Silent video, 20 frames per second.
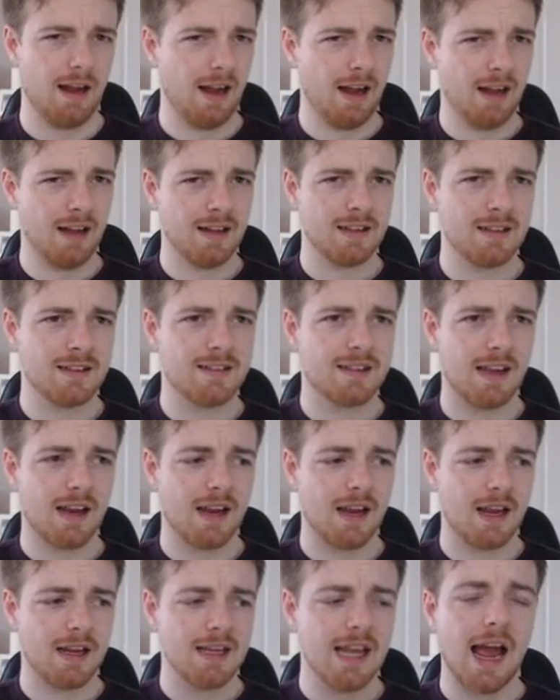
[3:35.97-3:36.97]
And uh,
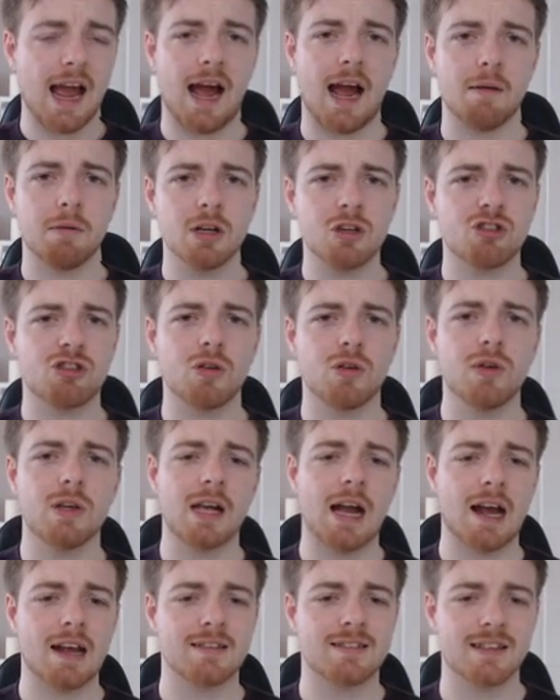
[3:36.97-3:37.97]
yeah, I'm going to show you
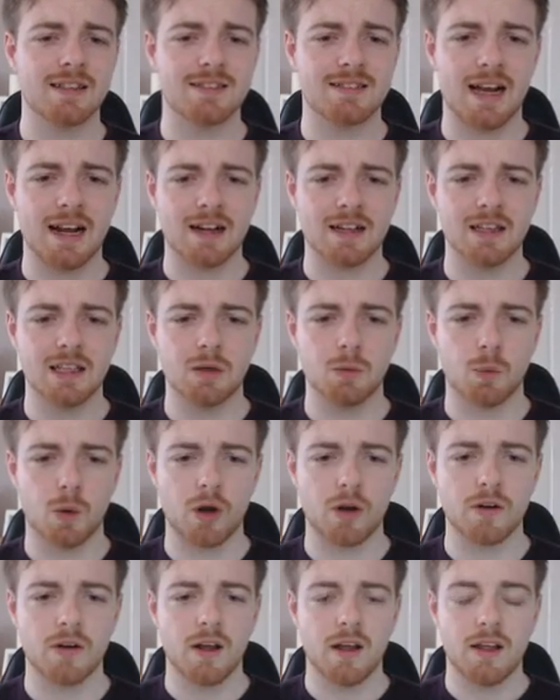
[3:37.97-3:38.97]
guys exactly
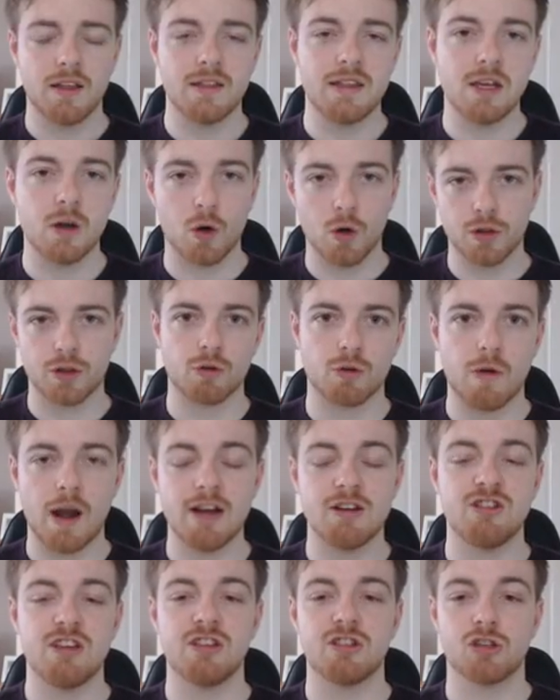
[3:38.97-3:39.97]
where the other
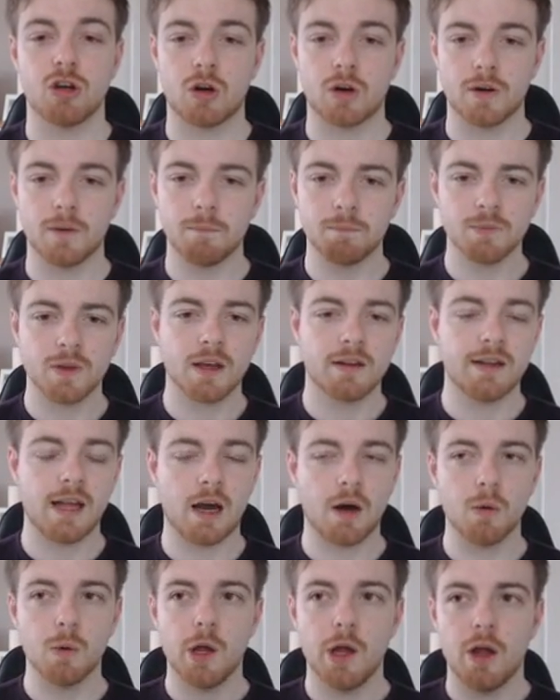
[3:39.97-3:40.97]
Regis are.
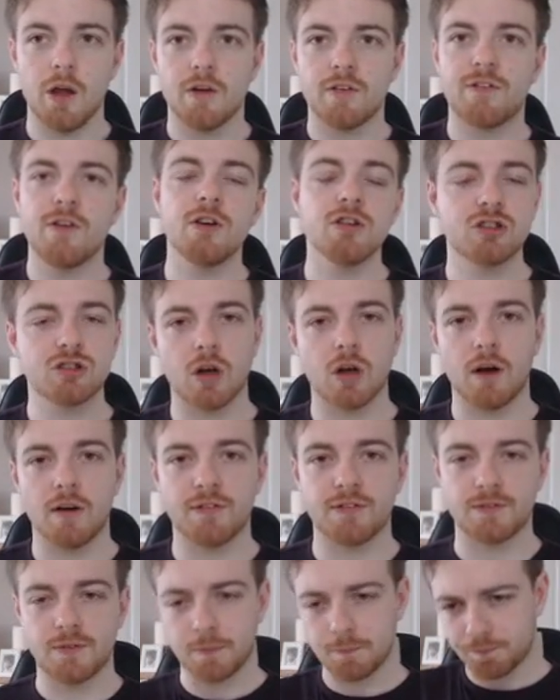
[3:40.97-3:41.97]
Now, first
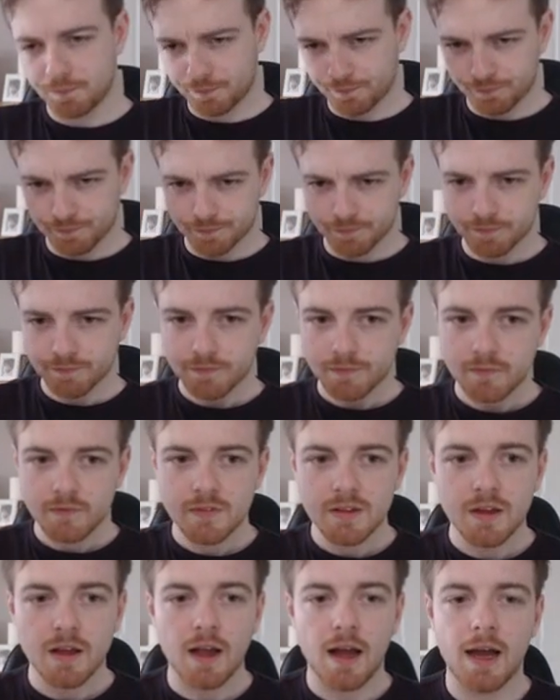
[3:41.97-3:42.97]
off,
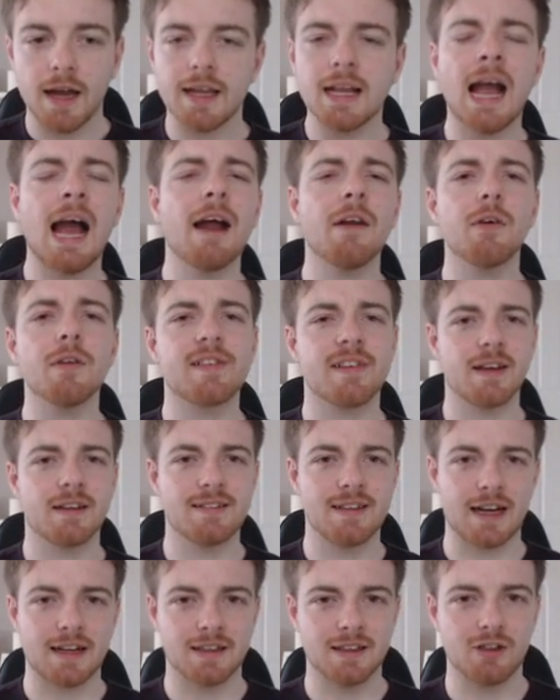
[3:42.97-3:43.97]
I cannot
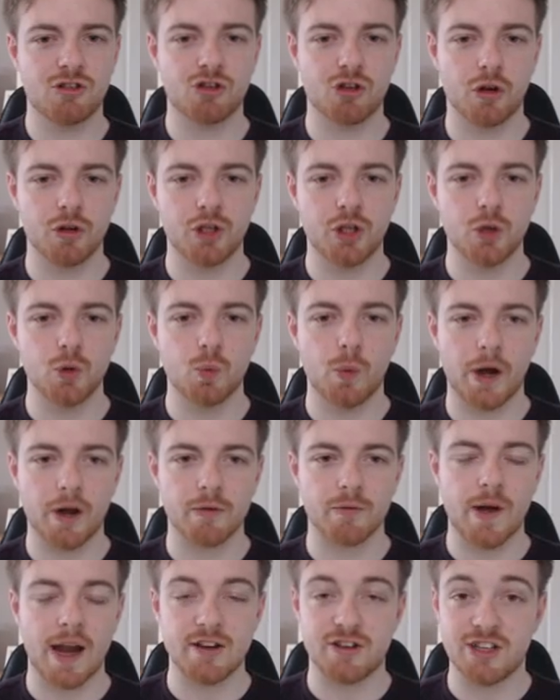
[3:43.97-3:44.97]
exactly show you
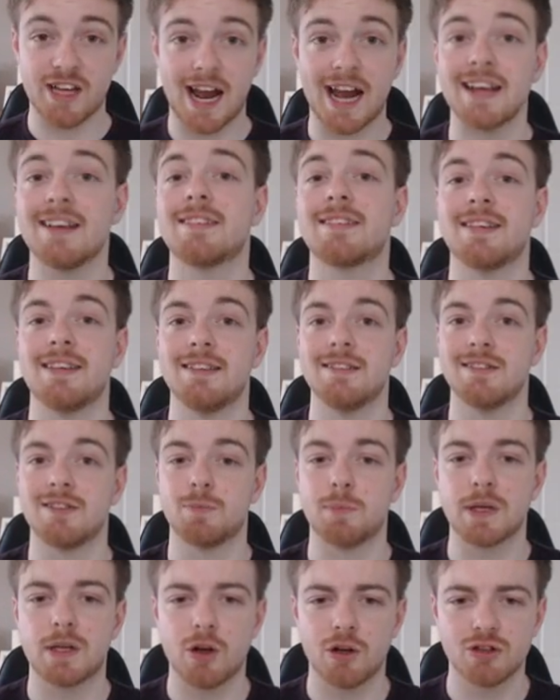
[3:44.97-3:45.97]
where Regice
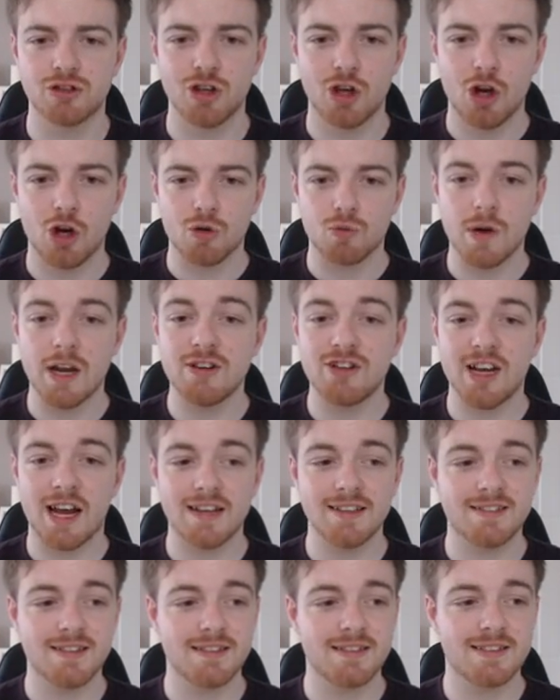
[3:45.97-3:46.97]
is, because
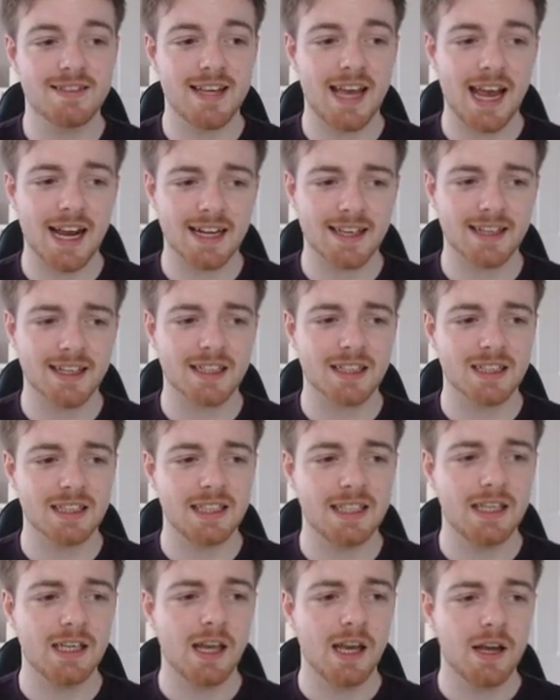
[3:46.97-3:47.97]
Regice is
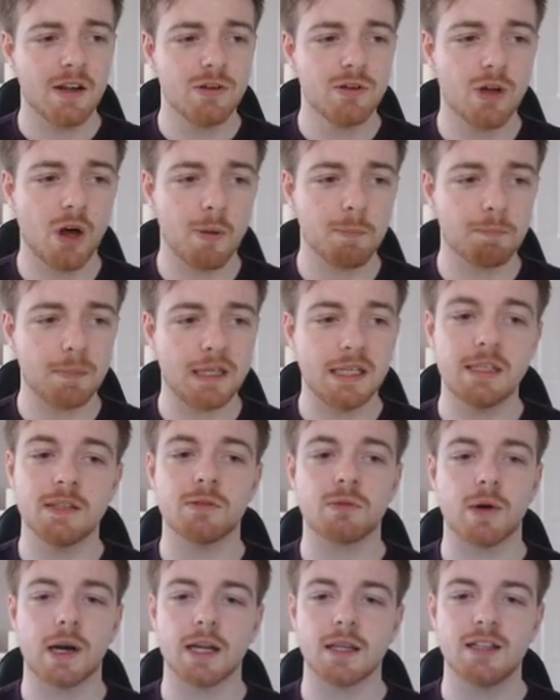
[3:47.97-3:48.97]
technically not
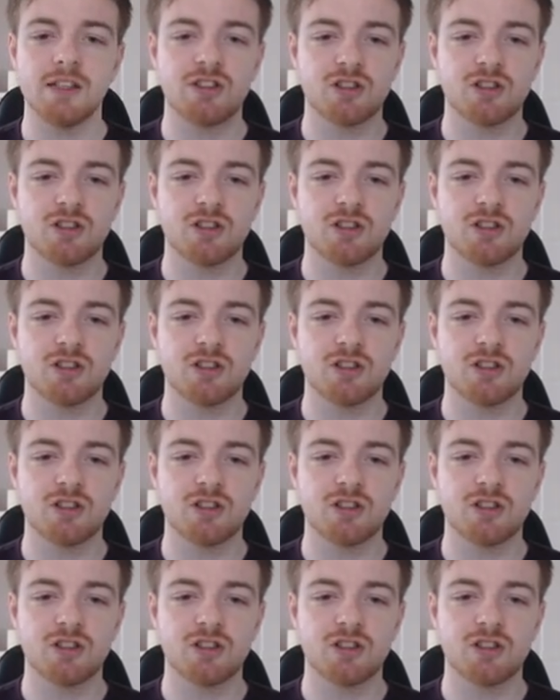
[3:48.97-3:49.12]
being really